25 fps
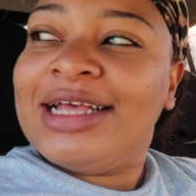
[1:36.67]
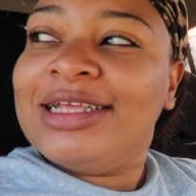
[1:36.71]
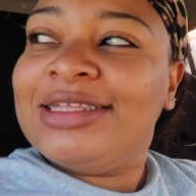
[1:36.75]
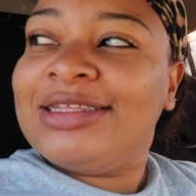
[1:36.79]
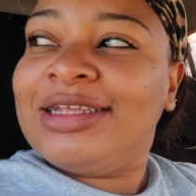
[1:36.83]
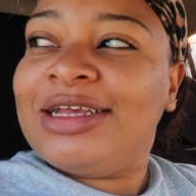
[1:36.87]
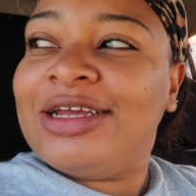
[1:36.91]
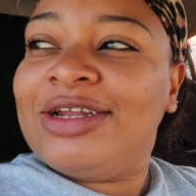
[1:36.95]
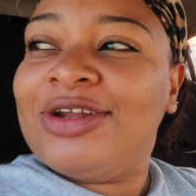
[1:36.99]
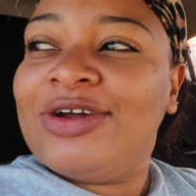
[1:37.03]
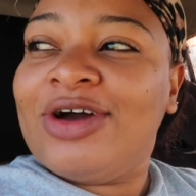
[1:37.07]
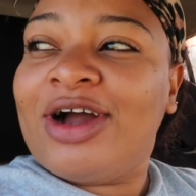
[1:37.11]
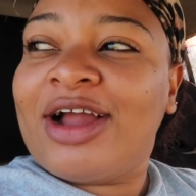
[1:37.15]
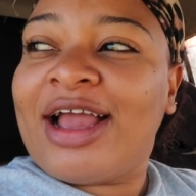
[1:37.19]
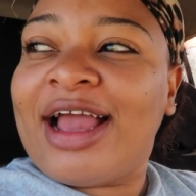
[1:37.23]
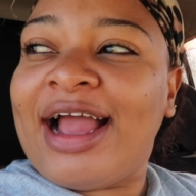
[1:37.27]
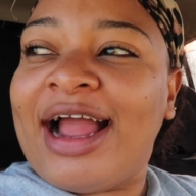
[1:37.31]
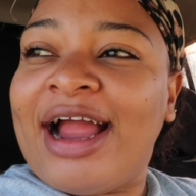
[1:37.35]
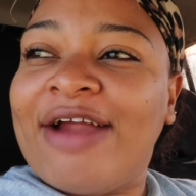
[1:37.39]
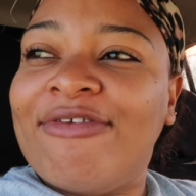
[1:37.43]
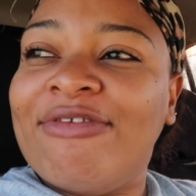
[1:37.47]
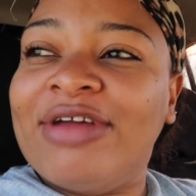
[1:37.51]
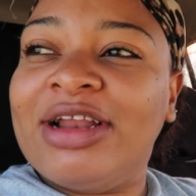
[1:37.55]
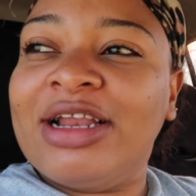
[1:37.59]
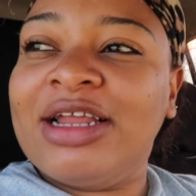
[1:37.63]
So, you know, I
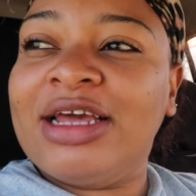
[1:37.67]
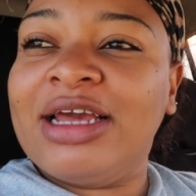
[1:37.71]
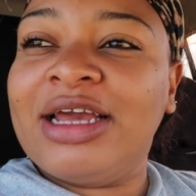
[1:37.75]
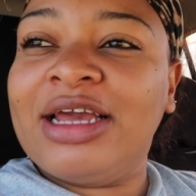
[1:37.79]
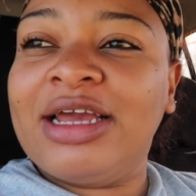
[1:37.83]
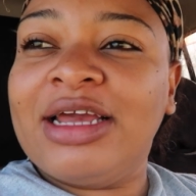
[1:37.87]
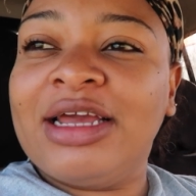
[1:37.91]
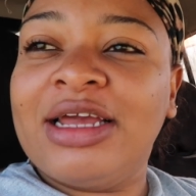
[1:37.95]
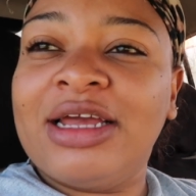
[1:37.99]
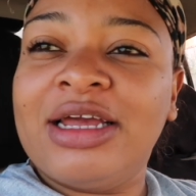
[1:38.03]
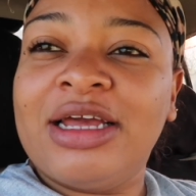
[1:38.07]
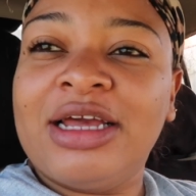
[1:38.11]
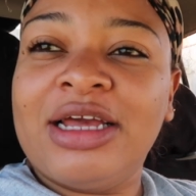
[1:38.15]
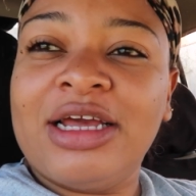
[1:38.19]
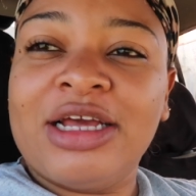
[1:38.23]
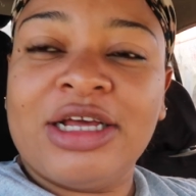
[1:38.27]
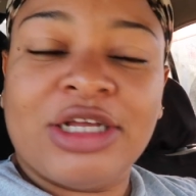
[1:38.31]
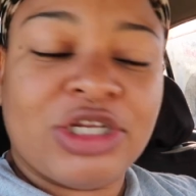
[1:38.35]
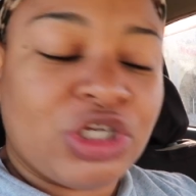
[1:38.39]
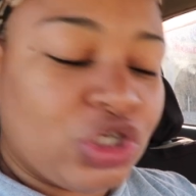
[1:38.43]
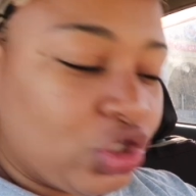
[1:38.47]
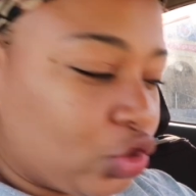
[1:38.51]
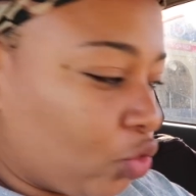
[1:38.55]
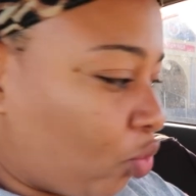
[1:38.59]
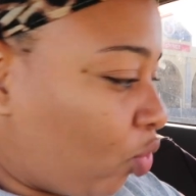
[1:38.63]
can't really
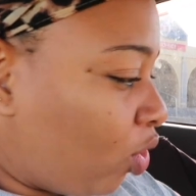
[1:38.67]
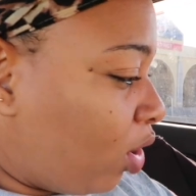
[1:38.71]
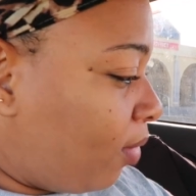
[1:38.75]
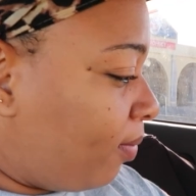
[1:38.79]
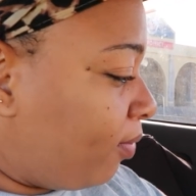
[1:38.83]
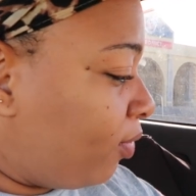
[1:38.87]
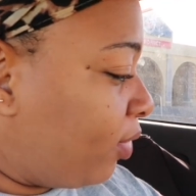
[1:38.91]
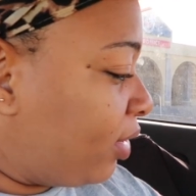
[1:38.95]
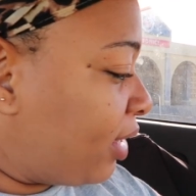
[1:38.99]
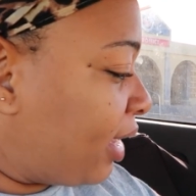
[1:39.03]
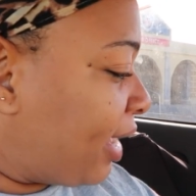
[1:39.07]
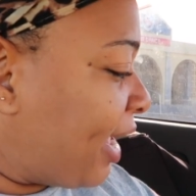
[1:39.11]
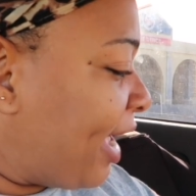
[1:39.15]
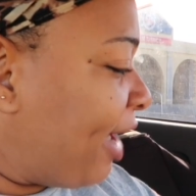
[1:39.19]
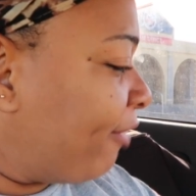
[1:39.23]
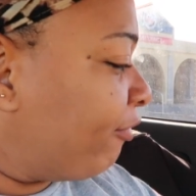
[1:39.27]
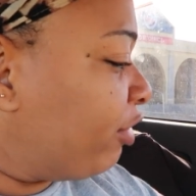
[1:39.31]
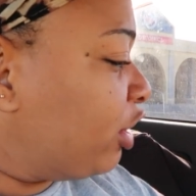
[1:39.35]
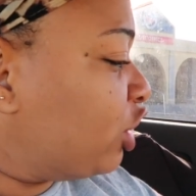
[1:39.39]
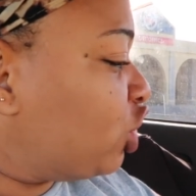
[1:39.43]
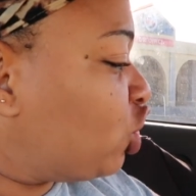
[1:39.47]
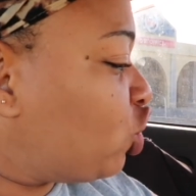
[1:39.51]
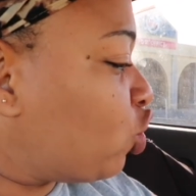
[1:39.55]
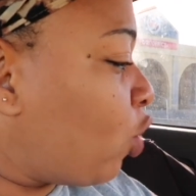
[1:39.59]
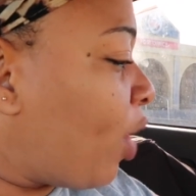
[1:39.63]
show
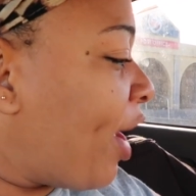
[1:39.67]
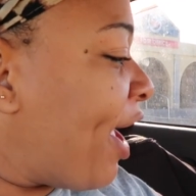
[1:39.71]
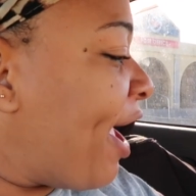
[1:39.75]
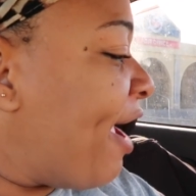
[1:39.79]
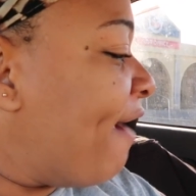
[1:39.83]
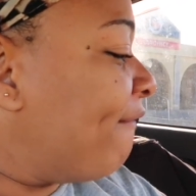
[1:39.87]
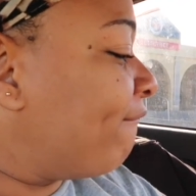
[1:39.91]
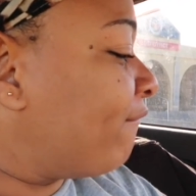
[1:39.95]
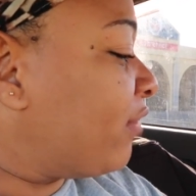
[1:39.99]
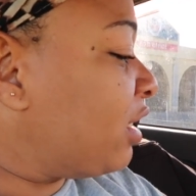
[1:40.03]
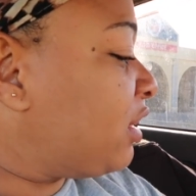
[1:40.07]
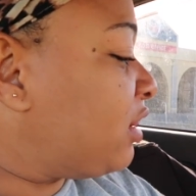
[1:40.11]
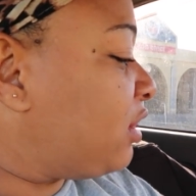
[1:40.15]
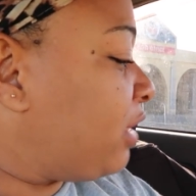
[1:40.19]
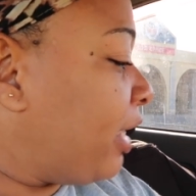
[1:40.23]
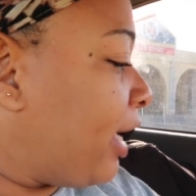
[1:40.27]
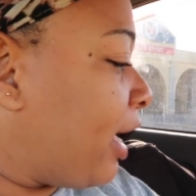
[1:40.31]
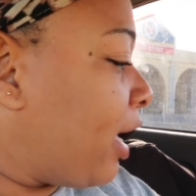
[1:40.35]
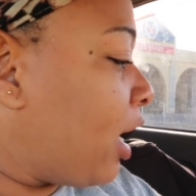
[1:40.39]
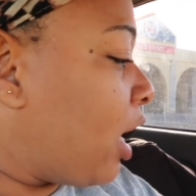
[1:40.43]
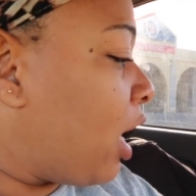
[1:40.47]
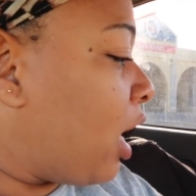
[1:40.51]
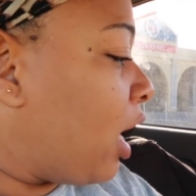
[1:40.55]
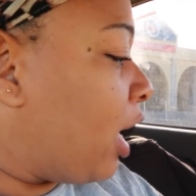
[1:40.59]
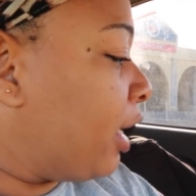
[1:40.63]

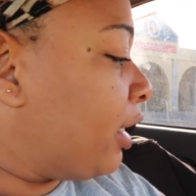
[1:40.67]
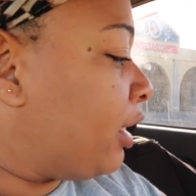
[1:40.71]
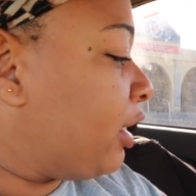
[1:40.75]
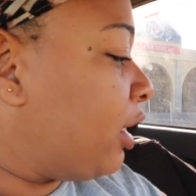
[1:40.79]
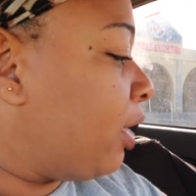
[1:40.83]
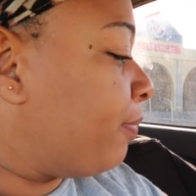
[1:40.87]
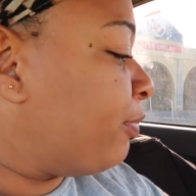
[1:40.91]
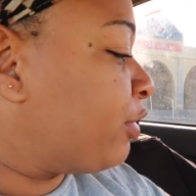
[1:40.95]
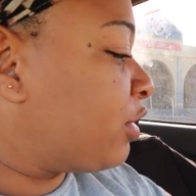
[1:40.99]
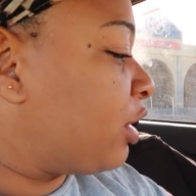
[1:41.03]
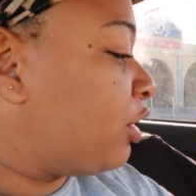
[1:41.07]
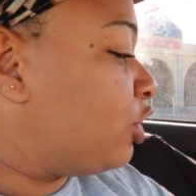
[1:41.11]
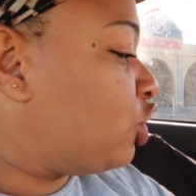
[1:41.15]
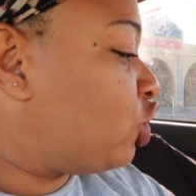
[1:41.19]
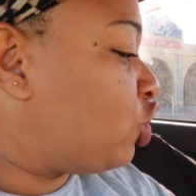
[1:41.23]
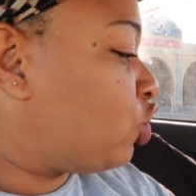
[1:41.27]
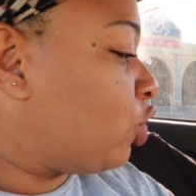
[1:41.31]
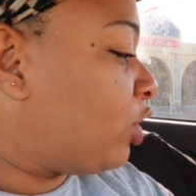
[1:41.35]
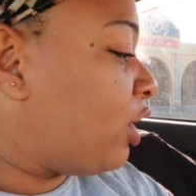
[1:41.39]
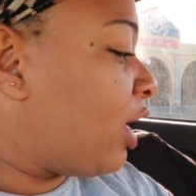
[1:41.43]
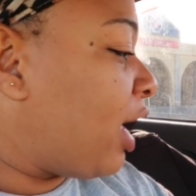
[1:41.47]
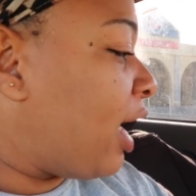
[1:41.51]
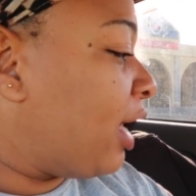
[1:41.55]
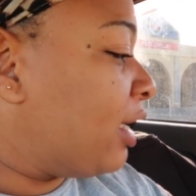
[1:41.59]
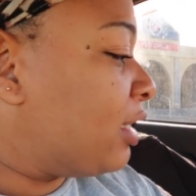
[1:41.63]
everything on here. I'm just gonna show
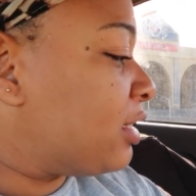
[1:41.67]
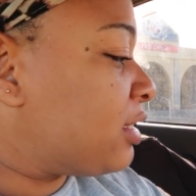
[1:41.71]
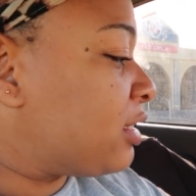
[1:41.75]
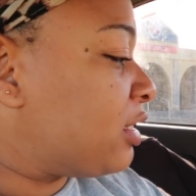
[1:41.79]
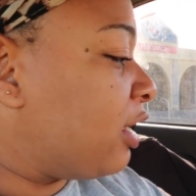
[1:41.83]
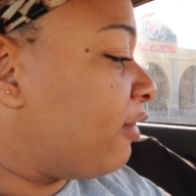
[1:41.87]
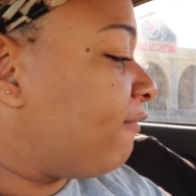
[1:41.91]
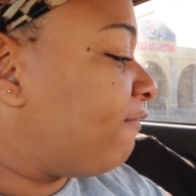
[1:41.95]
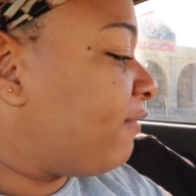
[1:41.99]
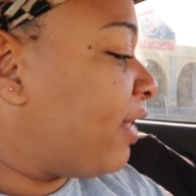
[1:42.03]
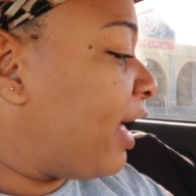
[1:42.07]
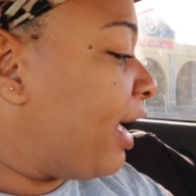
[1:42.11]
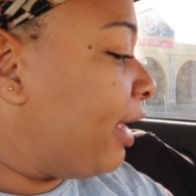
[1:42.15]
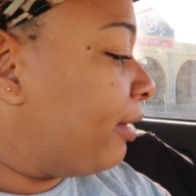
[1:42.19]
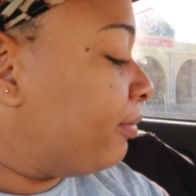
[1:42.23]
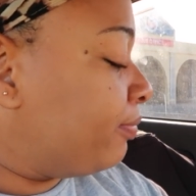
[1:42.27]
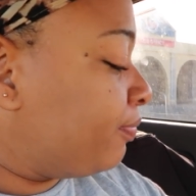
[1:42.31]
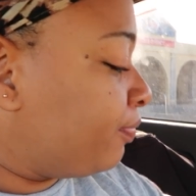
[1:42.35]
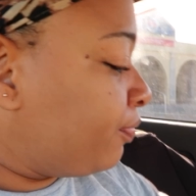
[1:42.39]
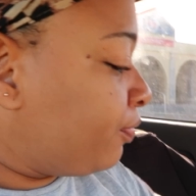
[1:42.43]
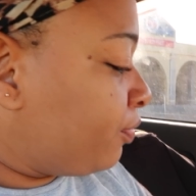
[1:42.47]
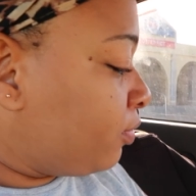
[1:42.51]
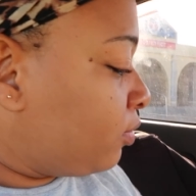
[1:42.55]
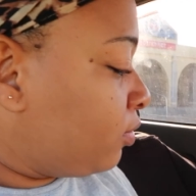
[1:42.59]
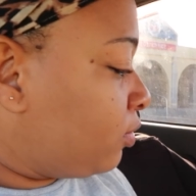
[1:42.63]
y'all the stuff that,
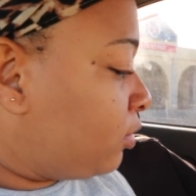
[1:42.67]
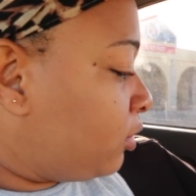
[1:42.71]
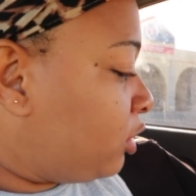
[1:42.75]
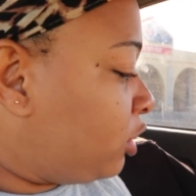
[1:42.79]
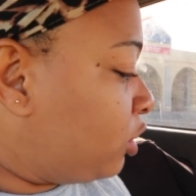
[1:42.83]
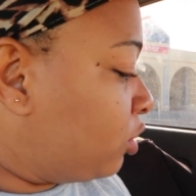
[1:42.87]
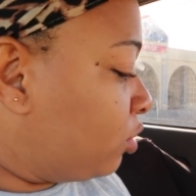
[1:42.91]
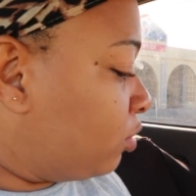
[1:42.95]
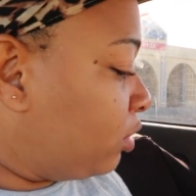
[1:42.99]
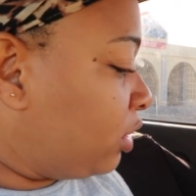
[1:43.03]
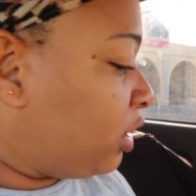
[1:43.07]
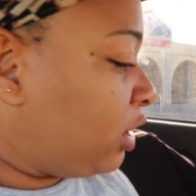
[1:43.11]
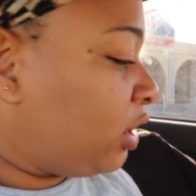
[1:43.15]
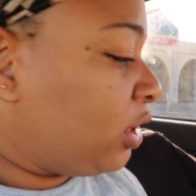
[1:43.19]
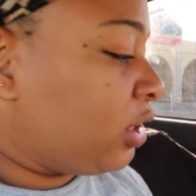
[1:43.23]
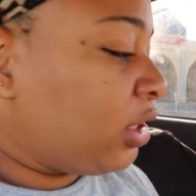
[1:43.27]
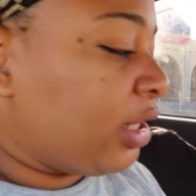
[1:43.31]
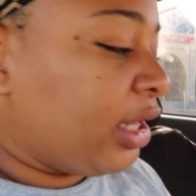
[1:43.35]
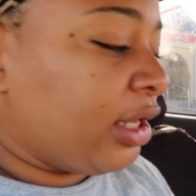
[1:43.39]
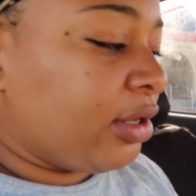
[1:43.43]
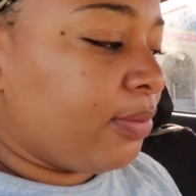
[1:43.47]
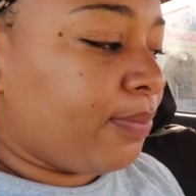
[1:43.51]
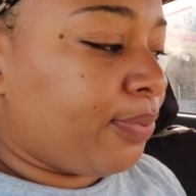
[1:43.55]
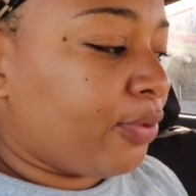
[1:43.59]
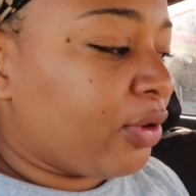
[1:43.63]
you know, in
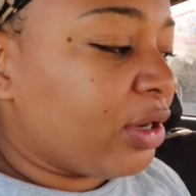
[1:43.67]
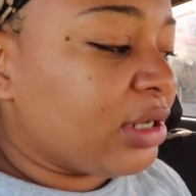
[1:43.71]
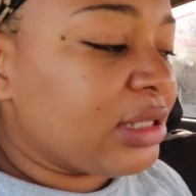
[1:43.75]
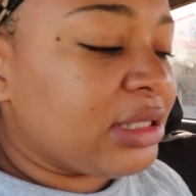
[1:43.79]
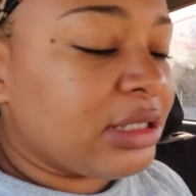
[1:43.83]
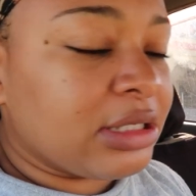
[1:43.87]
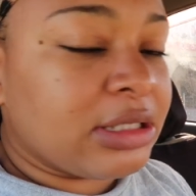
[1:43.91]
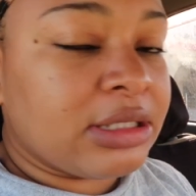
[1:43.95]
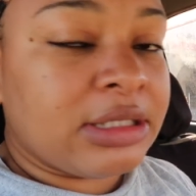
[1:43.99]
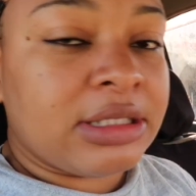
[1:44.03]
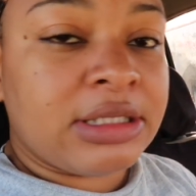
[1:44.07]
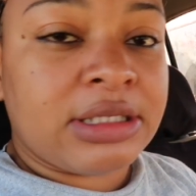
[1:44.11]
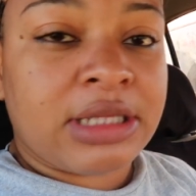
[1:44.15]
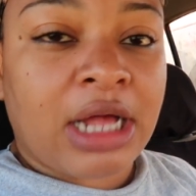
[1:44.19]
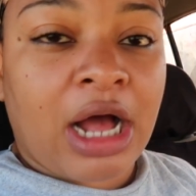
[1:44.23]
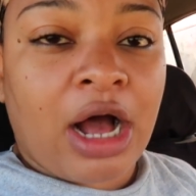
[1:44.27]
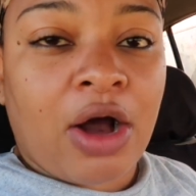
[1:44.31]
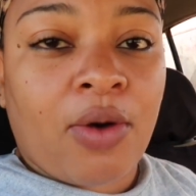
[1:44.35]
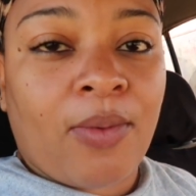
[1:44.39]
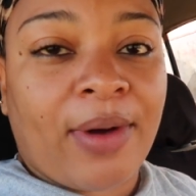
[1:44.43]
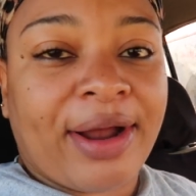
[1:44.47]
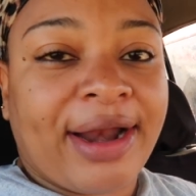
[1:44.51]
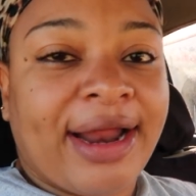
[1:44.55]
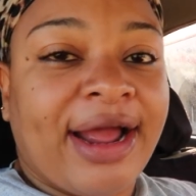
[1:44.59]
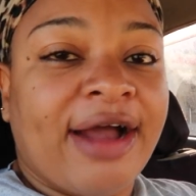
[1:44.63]
like presents or
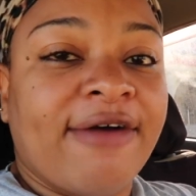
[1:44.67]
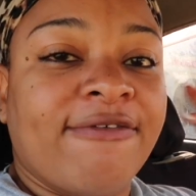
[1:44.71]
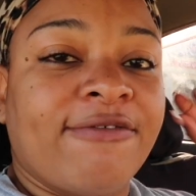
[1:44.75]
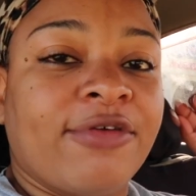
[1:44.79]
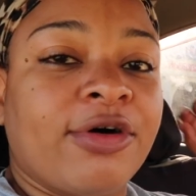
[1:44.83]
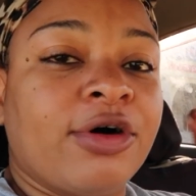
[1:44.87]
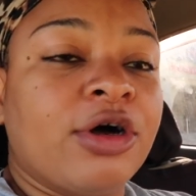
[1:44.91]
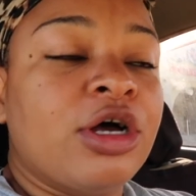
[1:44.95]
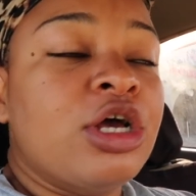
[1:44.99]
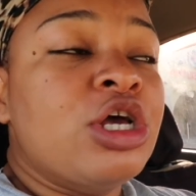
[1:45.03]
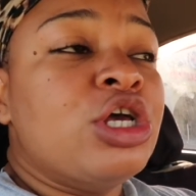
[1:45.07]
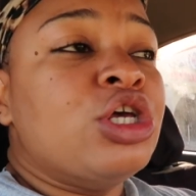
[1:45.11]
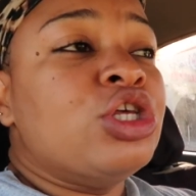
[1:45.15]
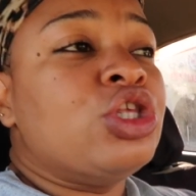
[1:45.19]
whatever.